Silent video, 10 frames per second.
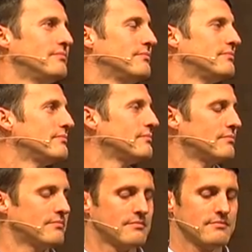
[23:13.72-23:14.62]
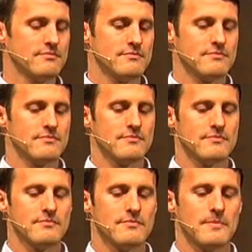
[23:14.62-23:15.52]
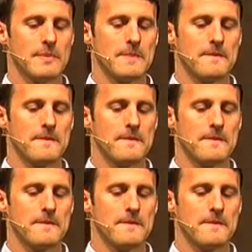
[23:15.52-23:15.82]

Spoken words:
(no one is talking)